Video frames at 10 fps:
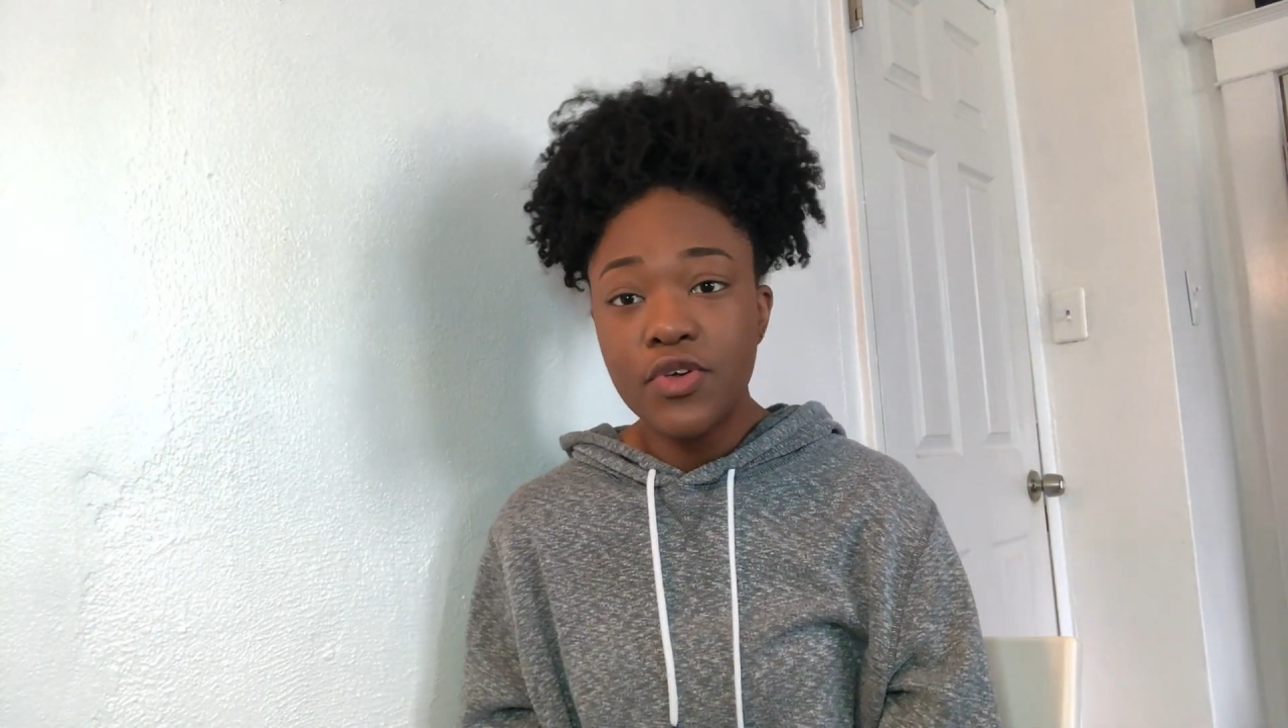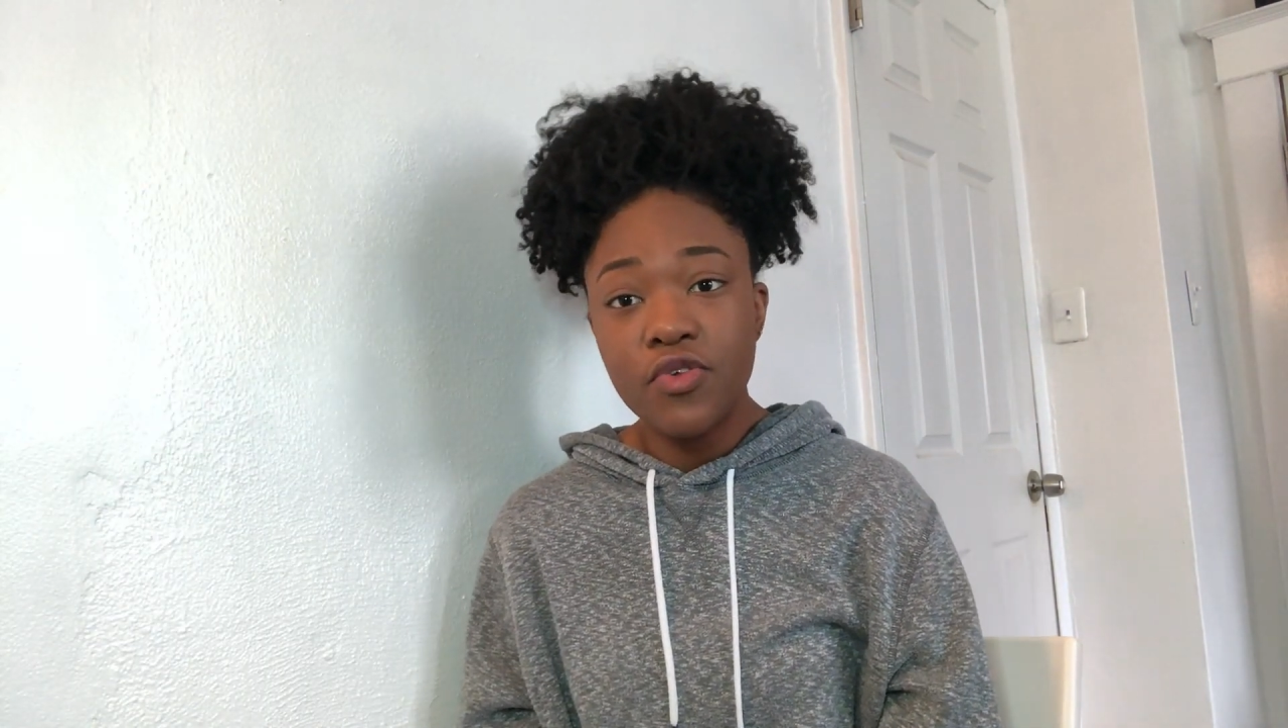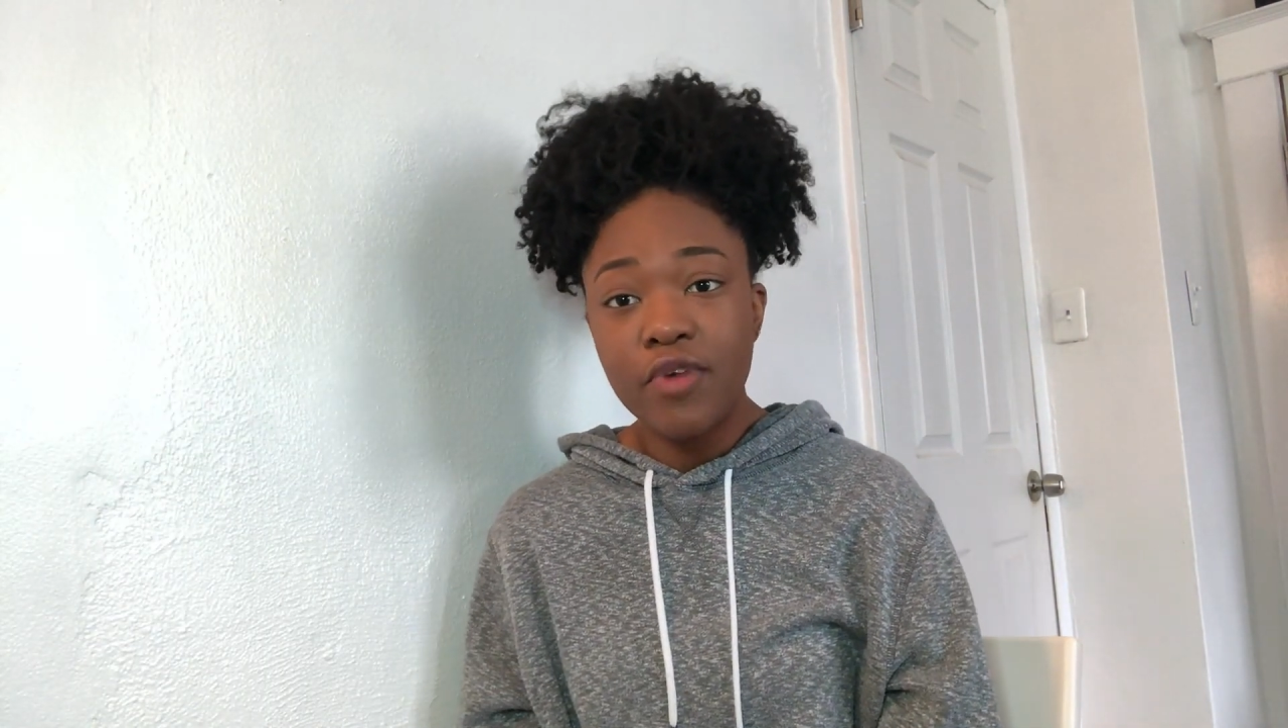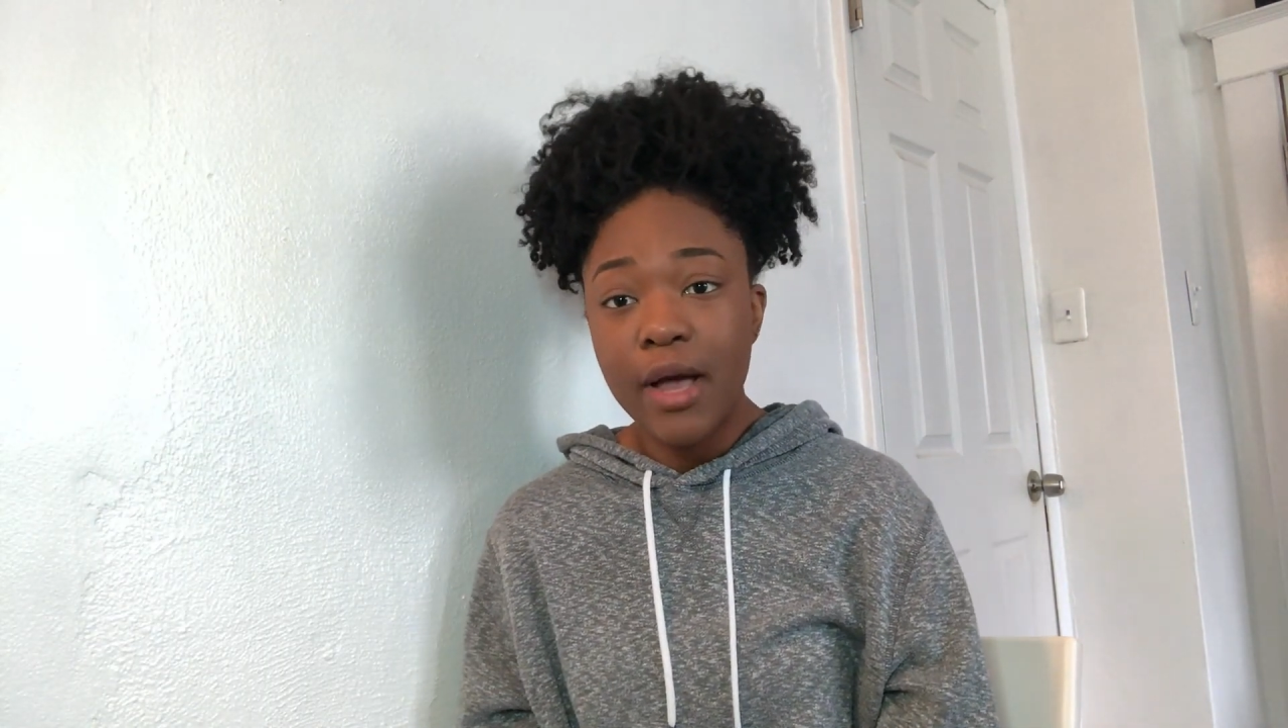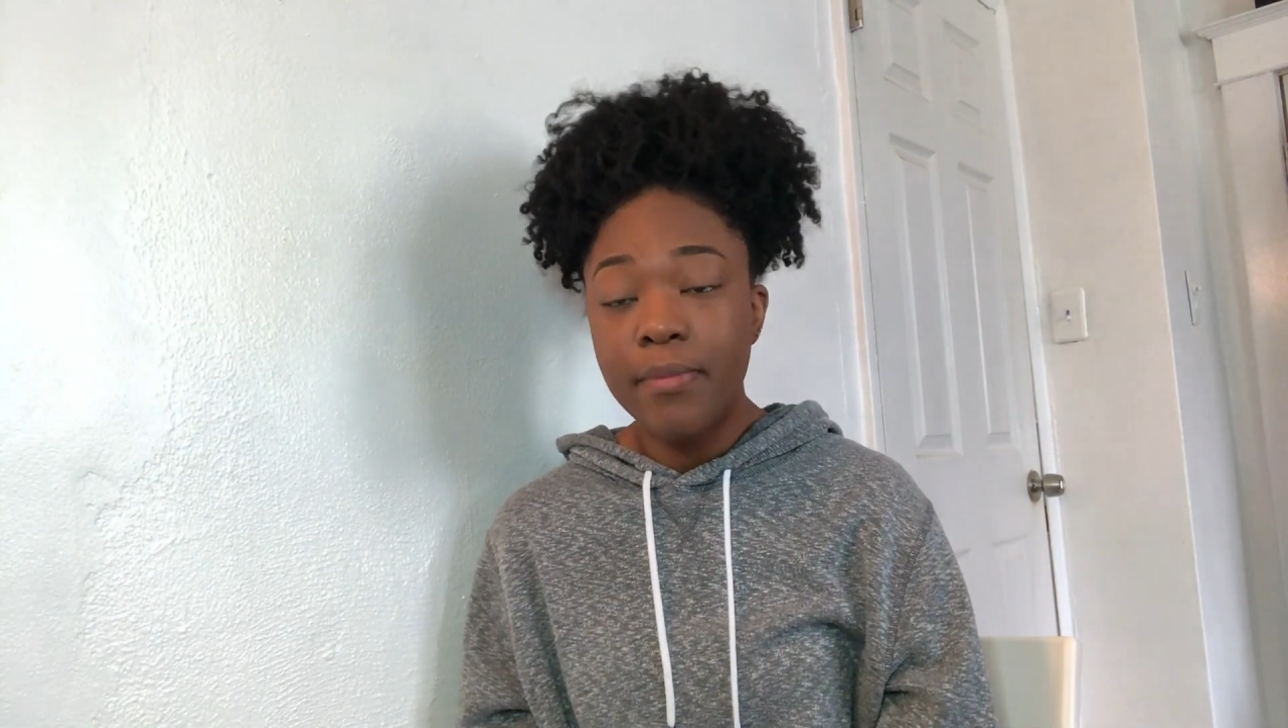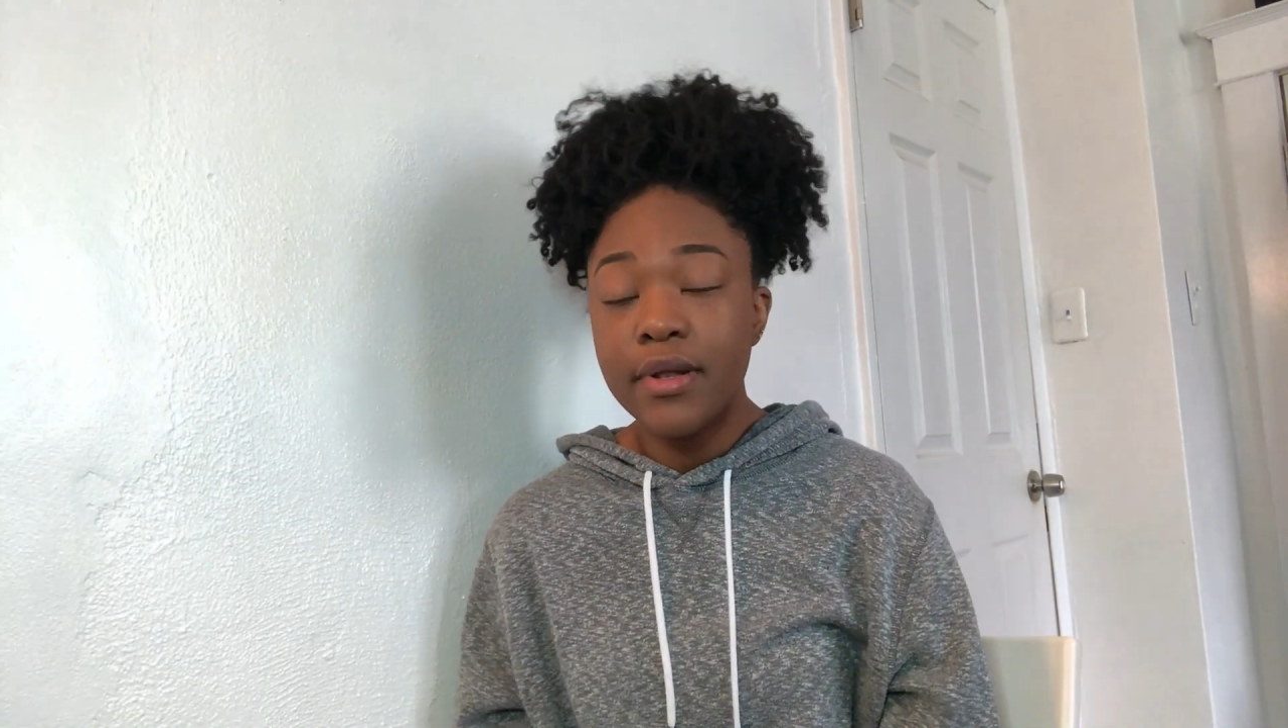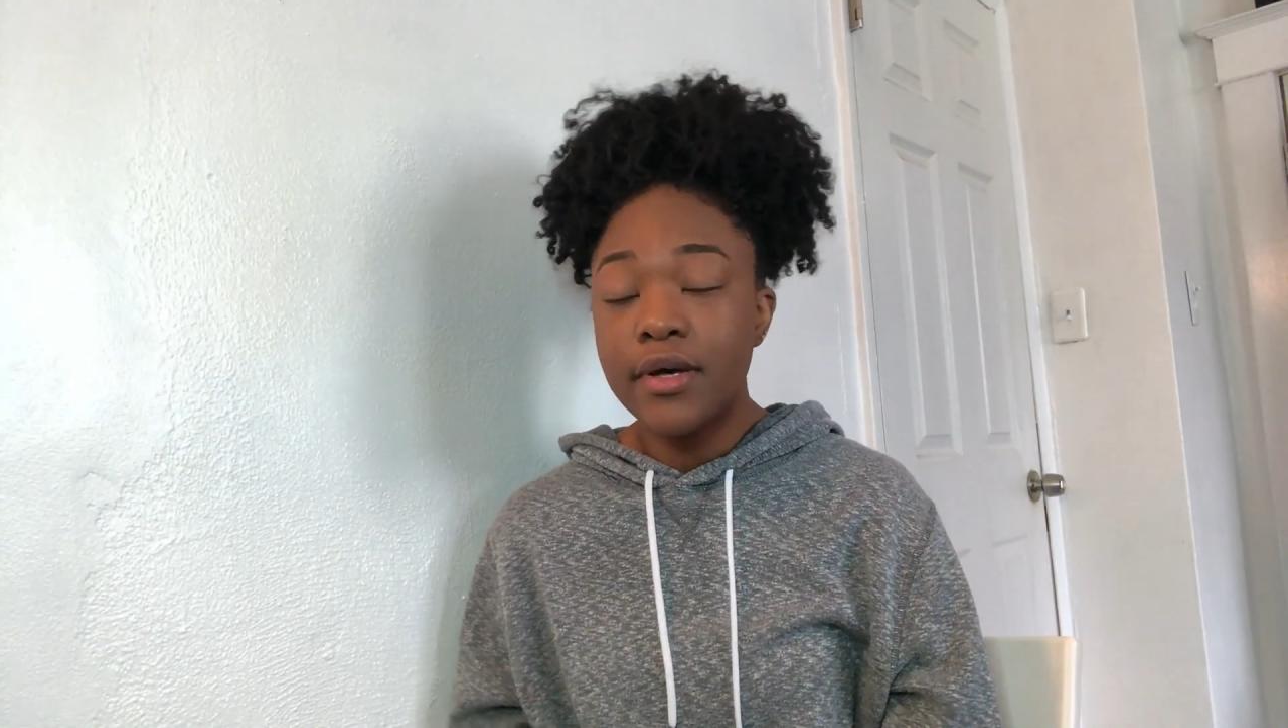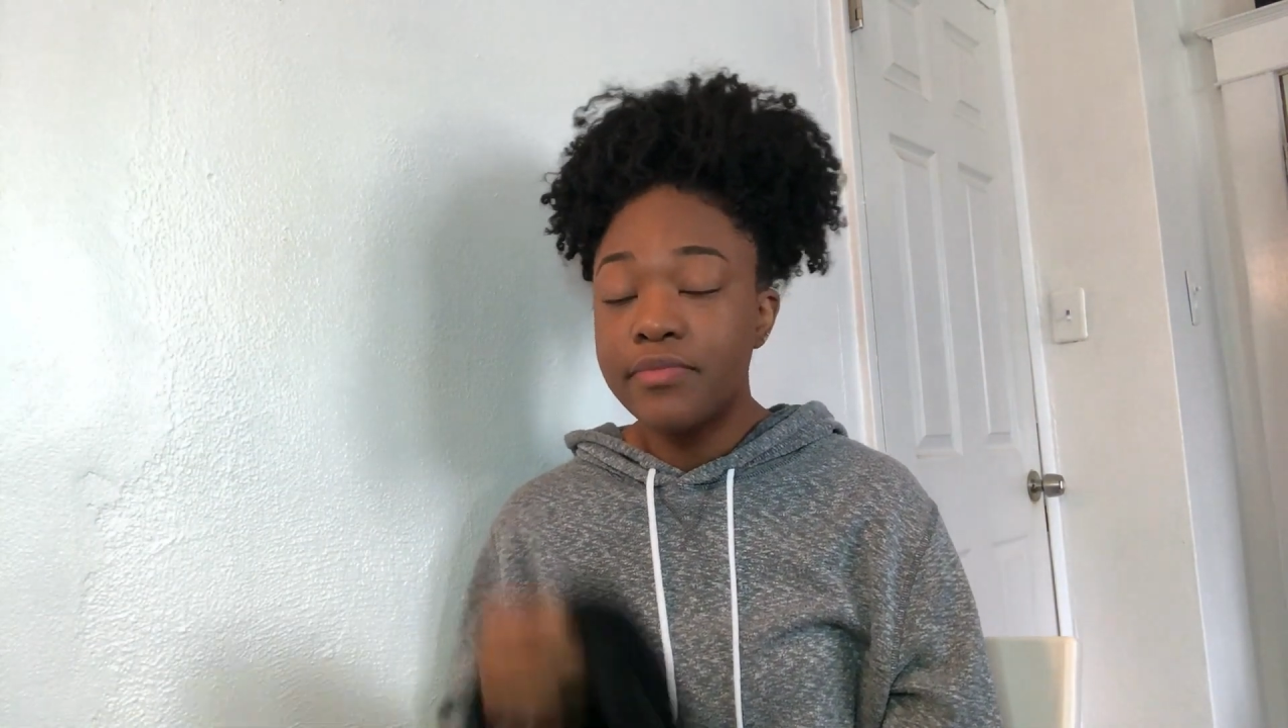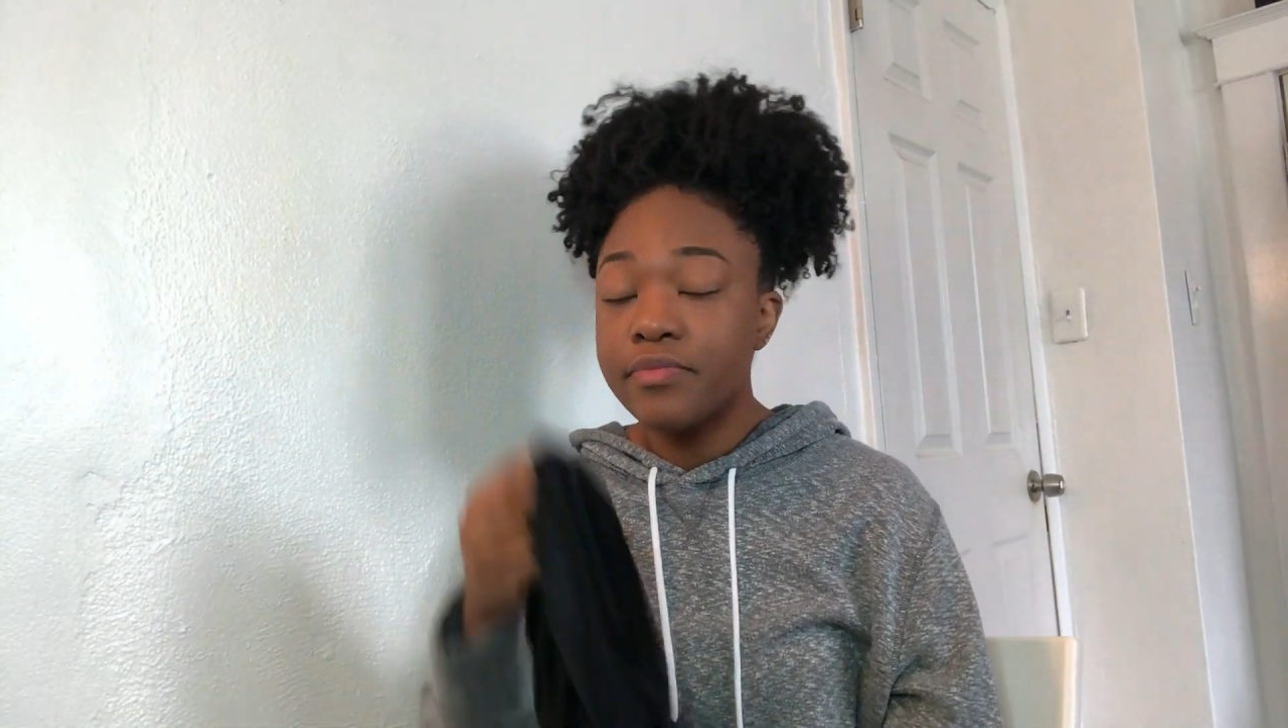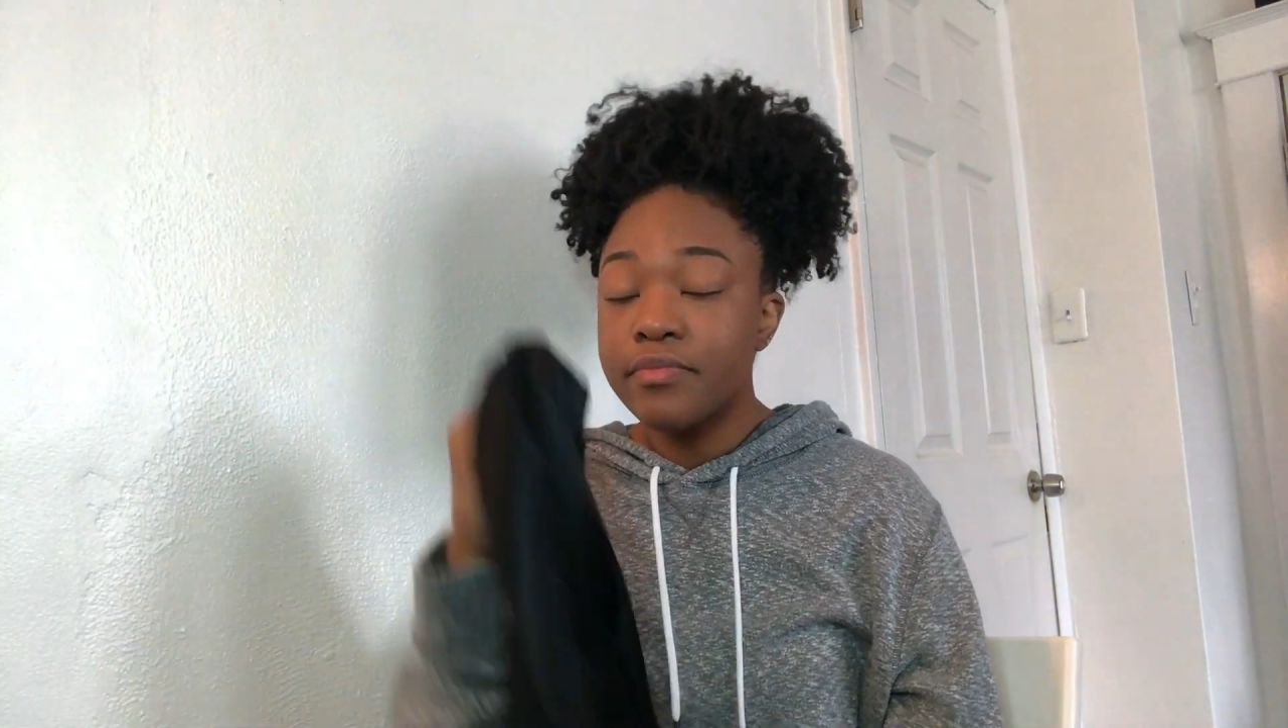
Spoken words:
wrap it up?